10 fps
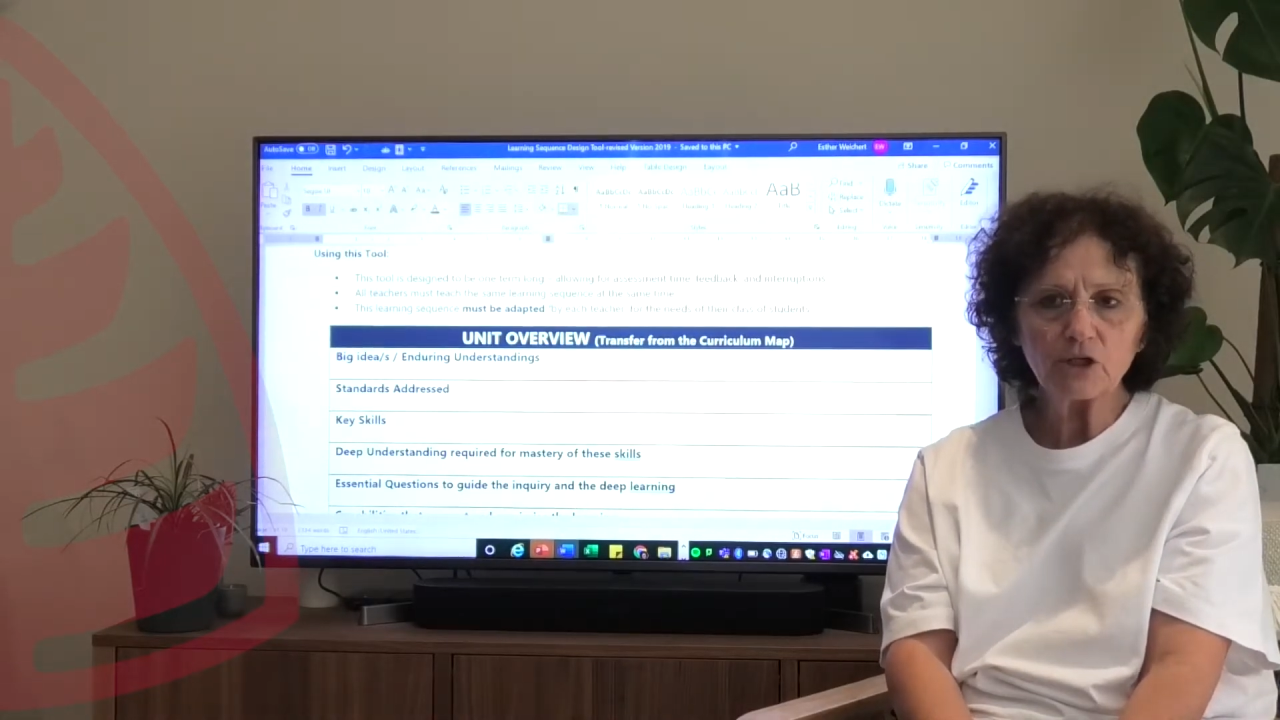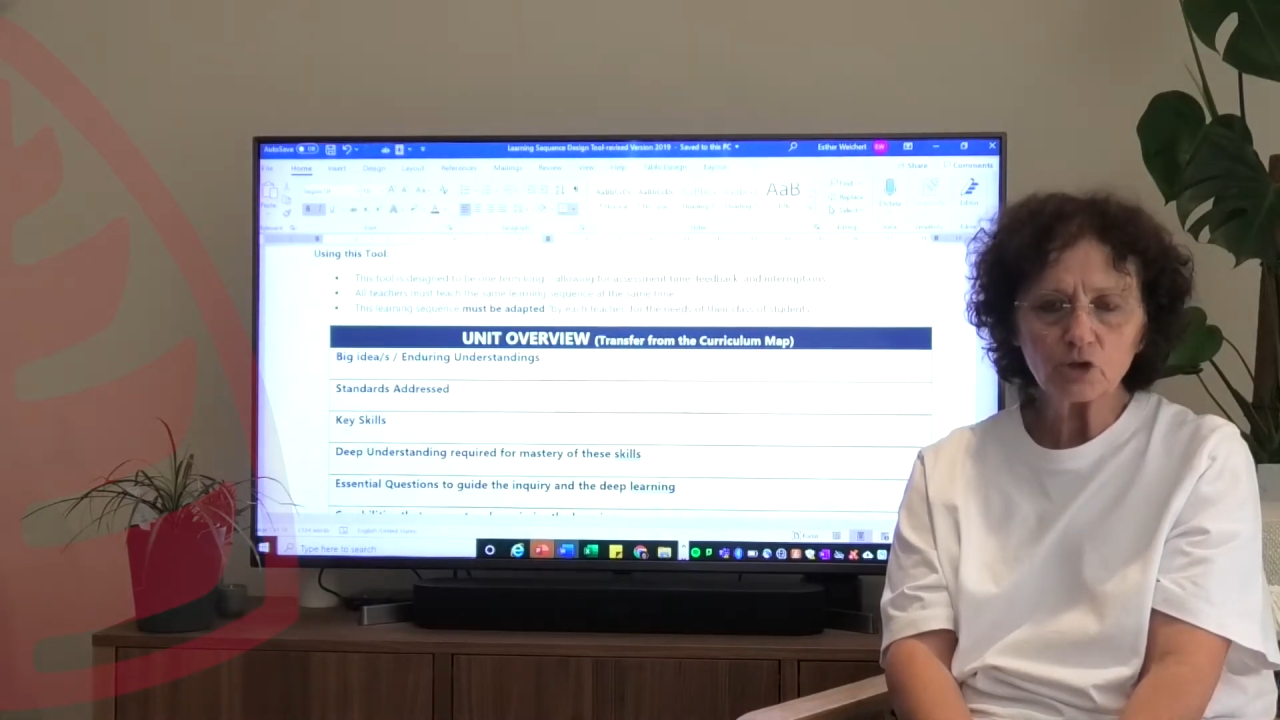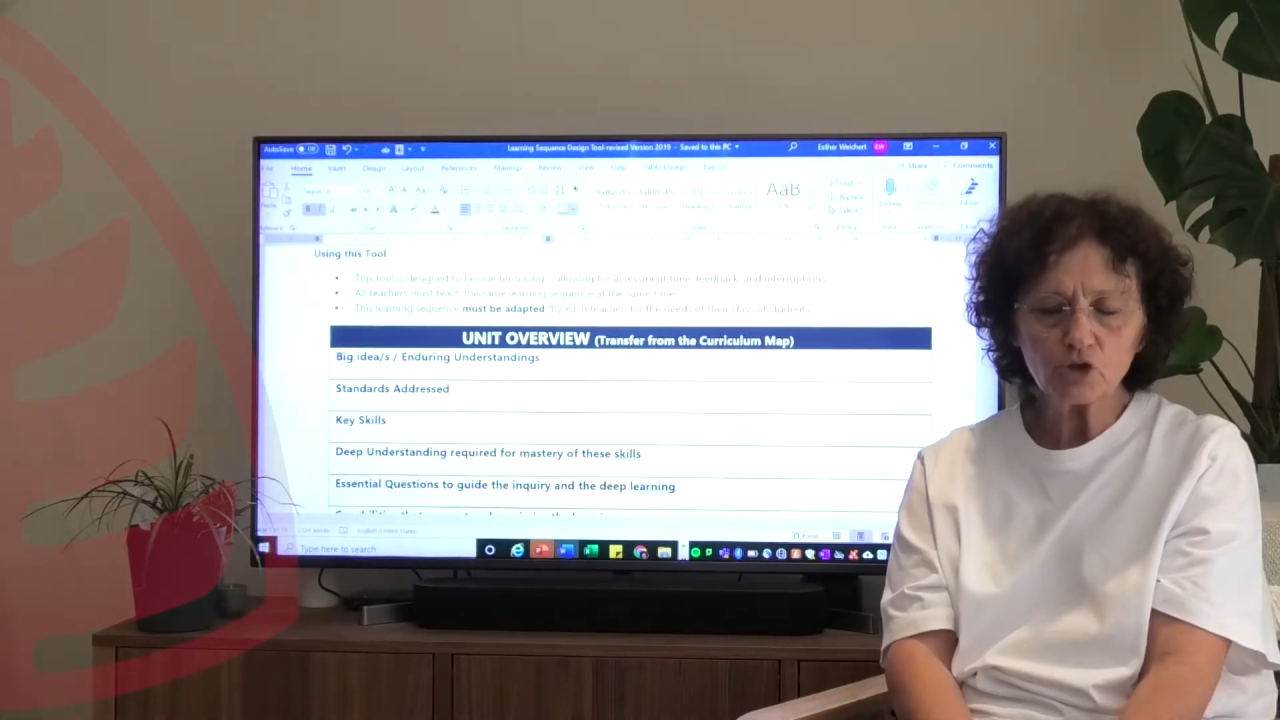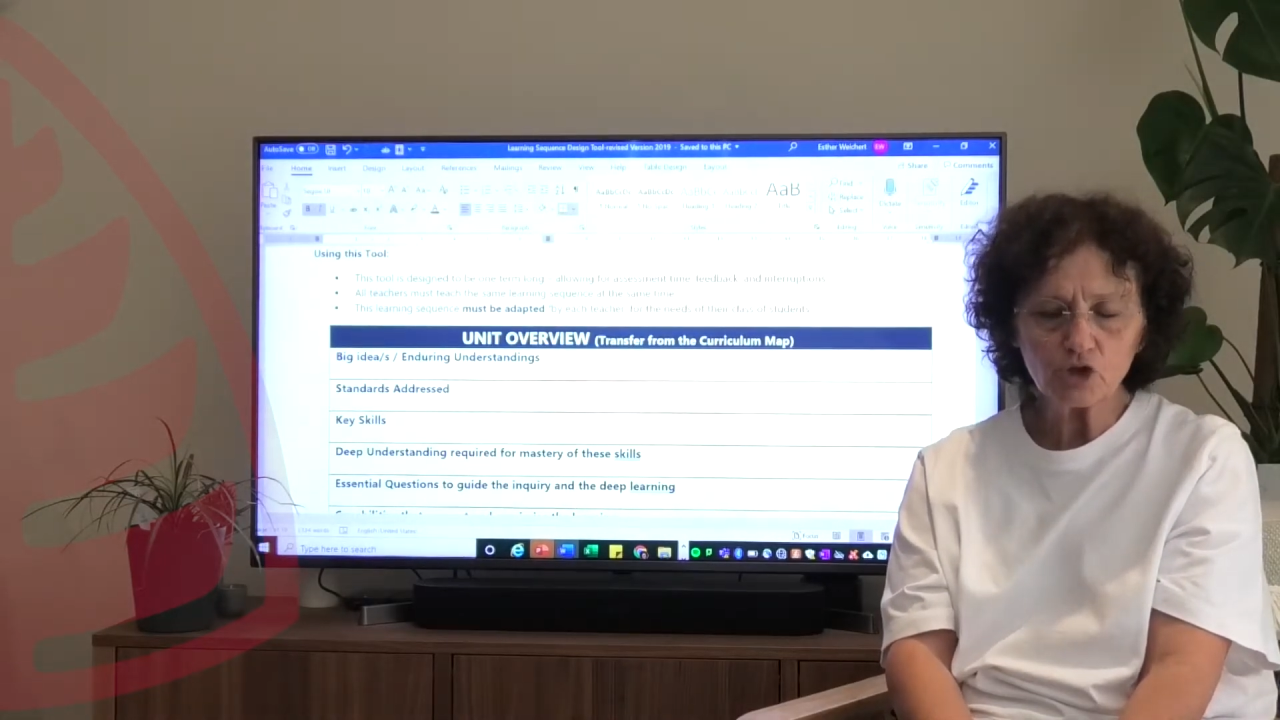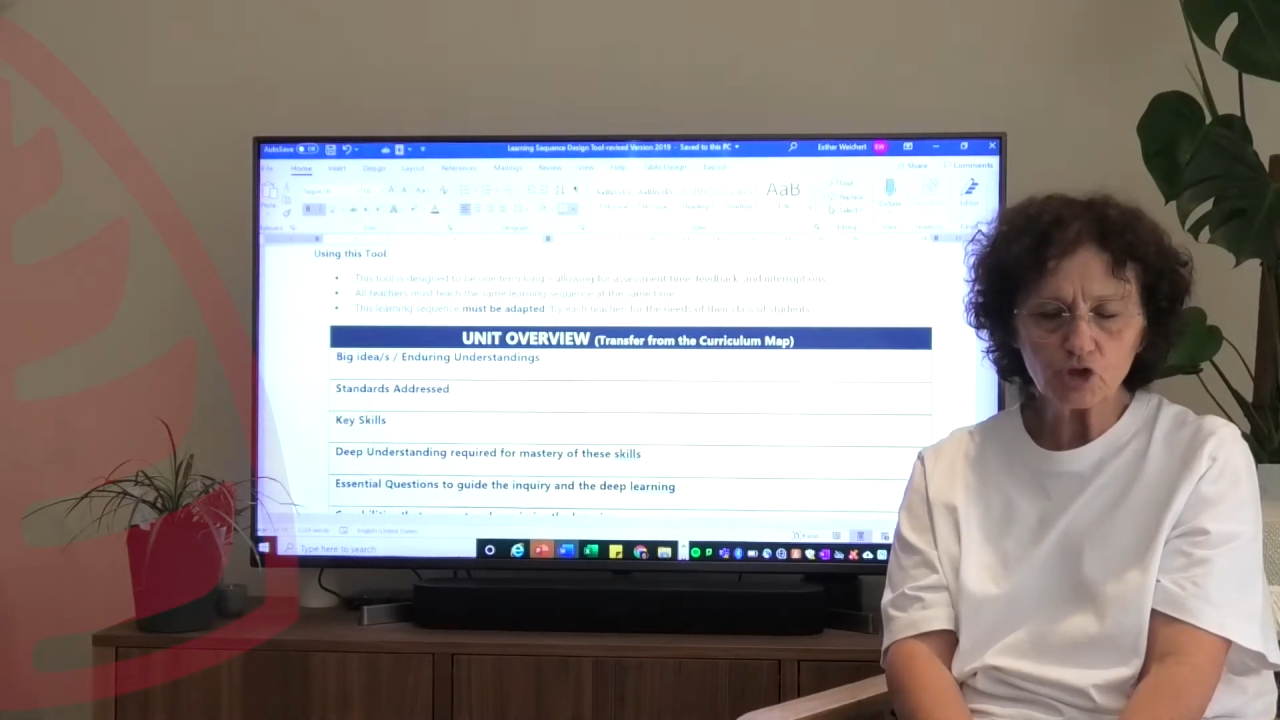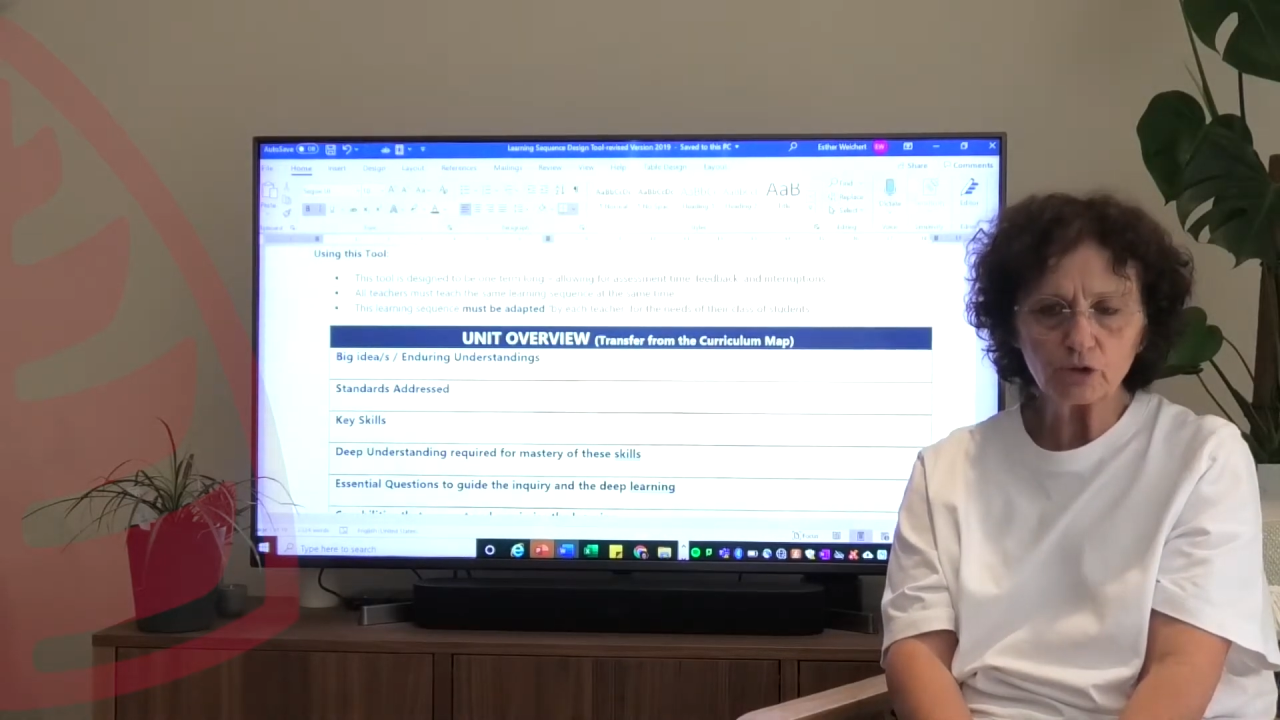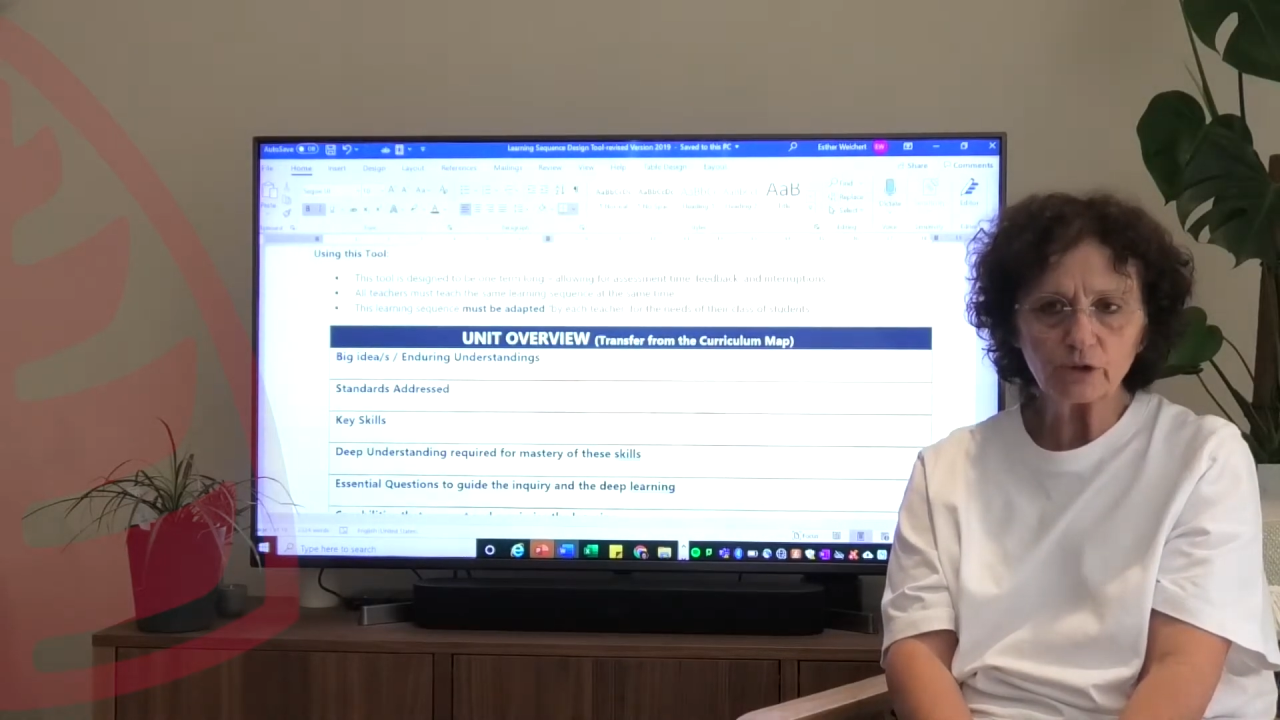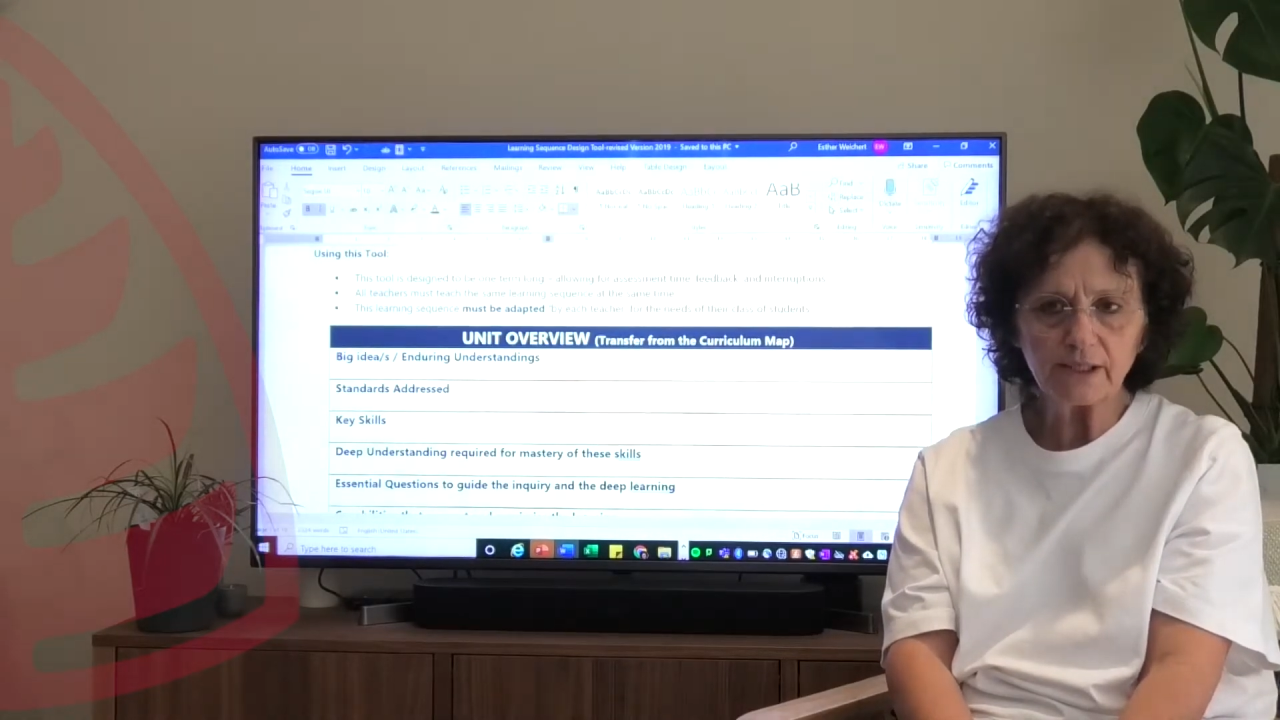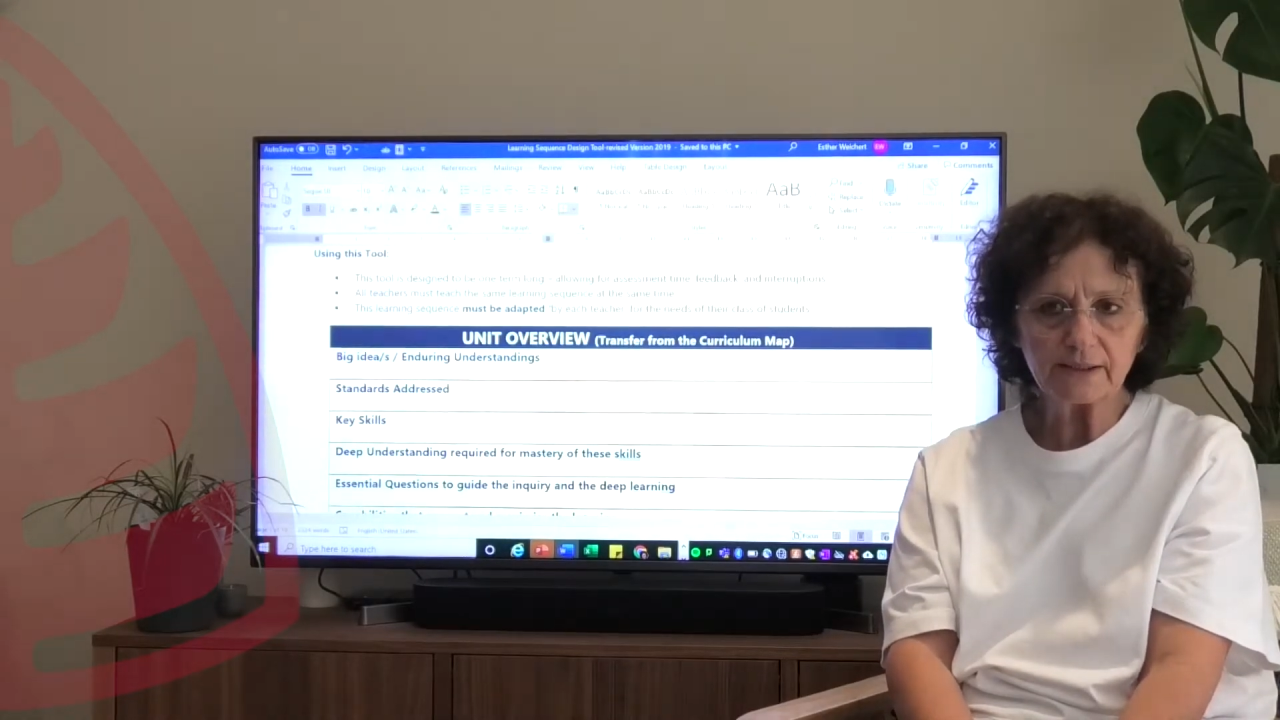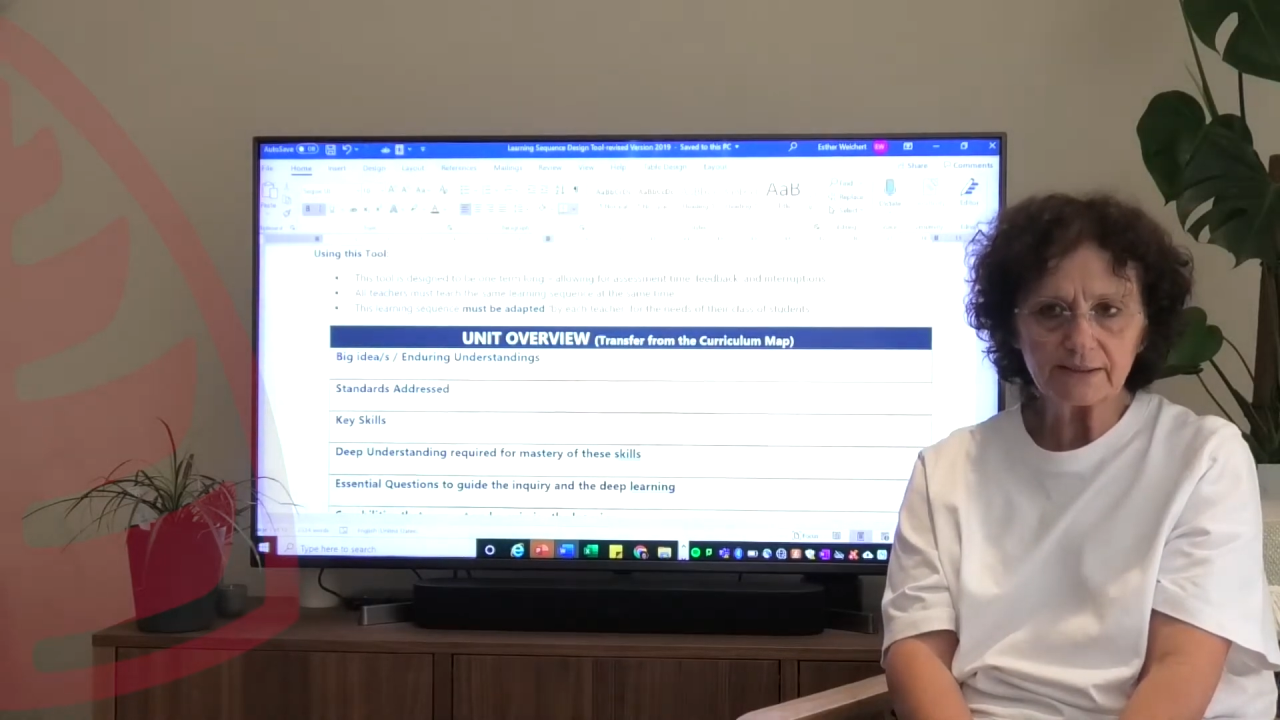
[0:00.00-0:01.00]
your
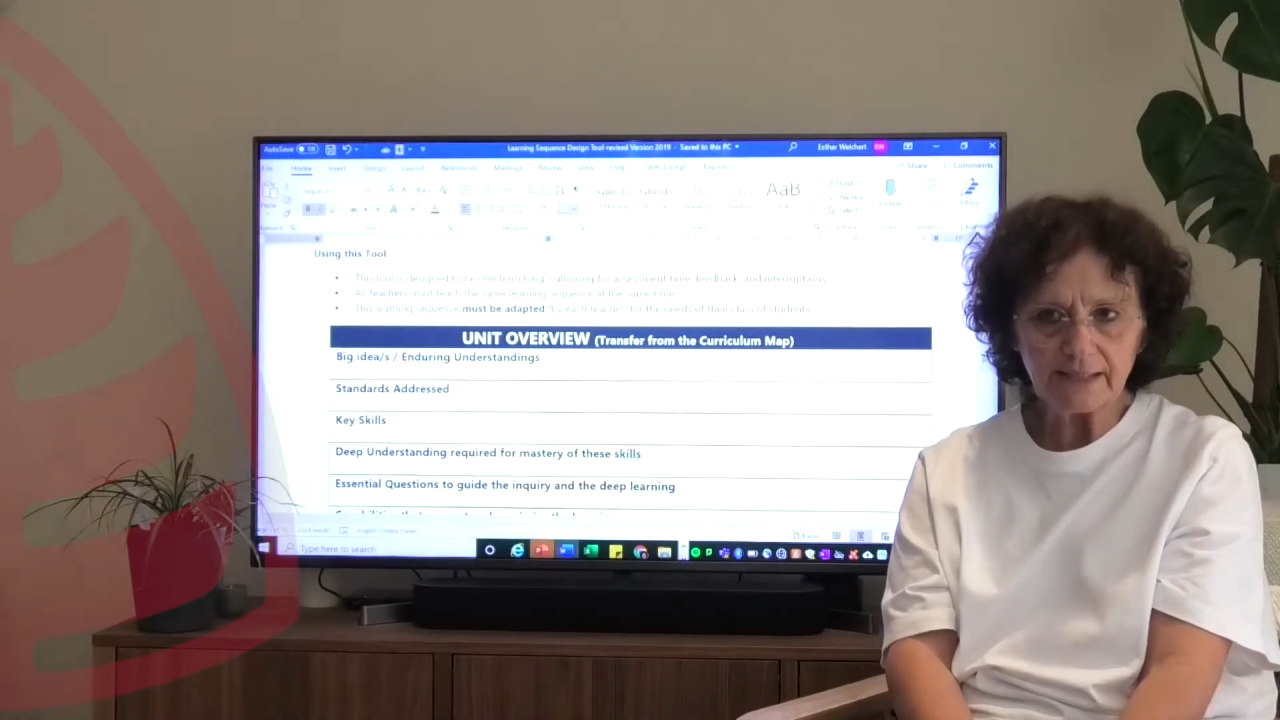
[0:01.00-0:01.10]
student